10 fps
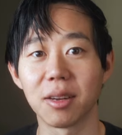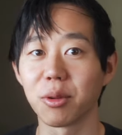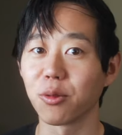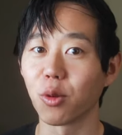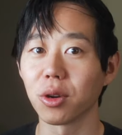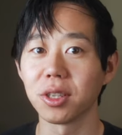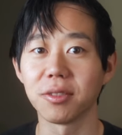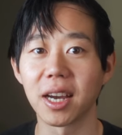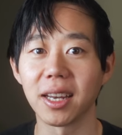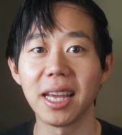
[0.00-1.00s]
And number four,
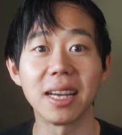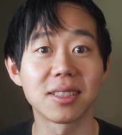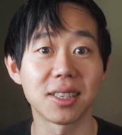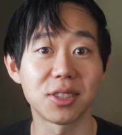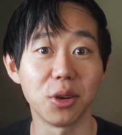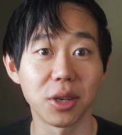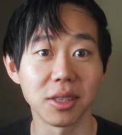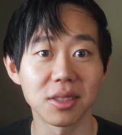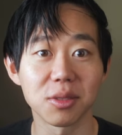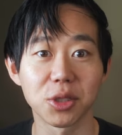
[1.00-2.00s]
you've got A X S
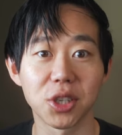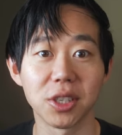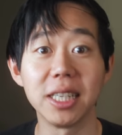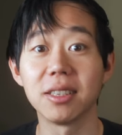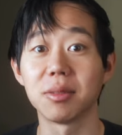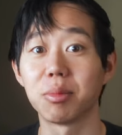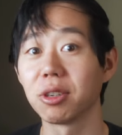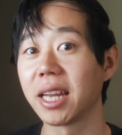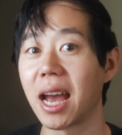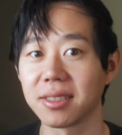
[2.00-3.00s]
tokens, which are needed to
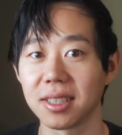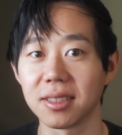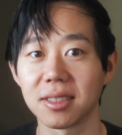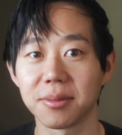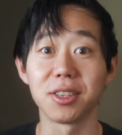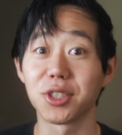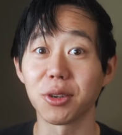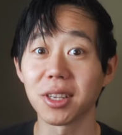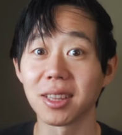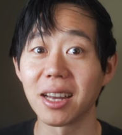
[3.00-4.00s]
breed Axies. There's
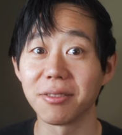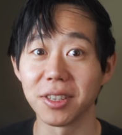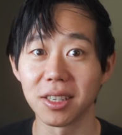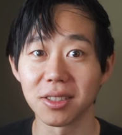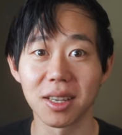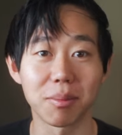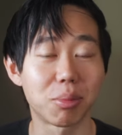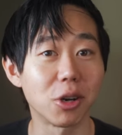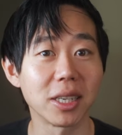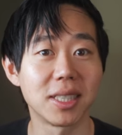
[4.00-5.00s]
already a lot of videos that
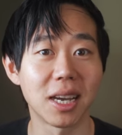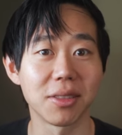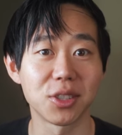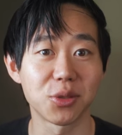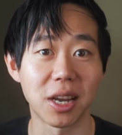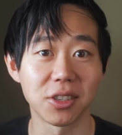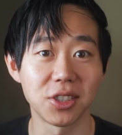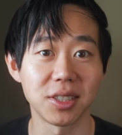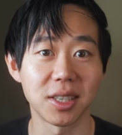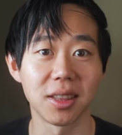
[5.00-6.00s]
break down these
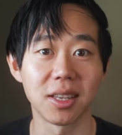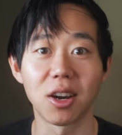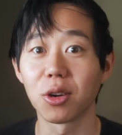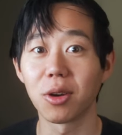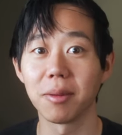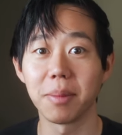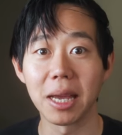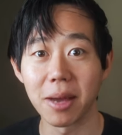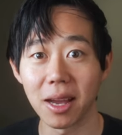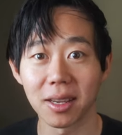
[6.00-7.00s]
strategies and the R O I and
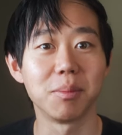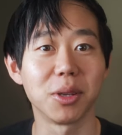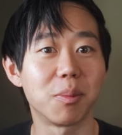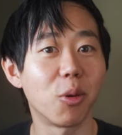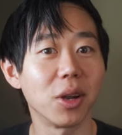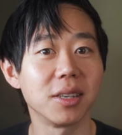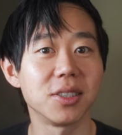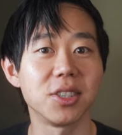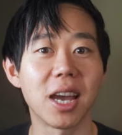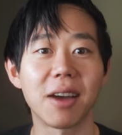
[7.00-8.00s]
payback, but the point
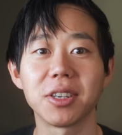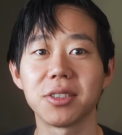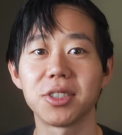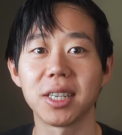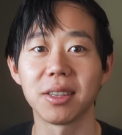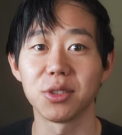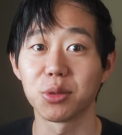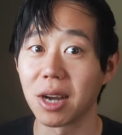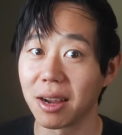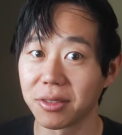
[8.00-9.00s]
is you have to understand the
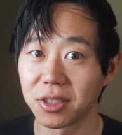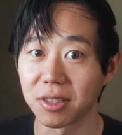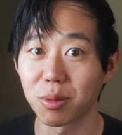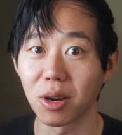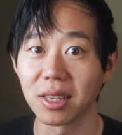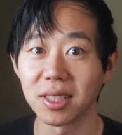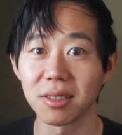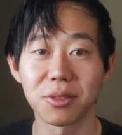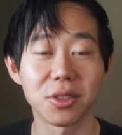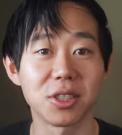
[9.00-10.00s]
drivers of
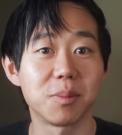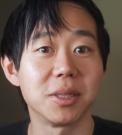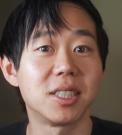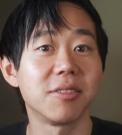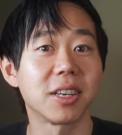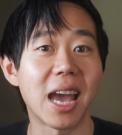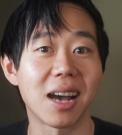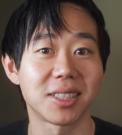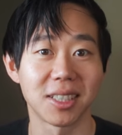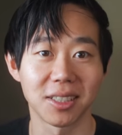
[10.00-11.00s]
pricing for the specific
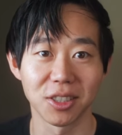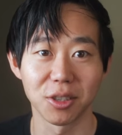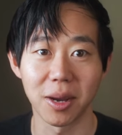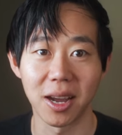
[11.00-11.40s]
asset you're